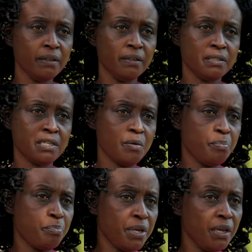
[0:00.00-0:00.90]
sharp
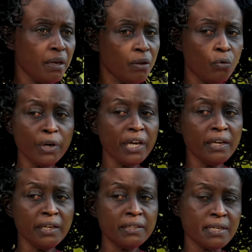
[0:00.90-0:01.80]
pain, or
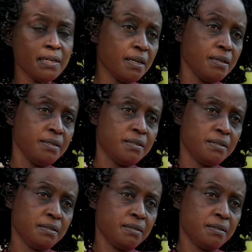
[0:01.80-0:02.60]
any tenderness,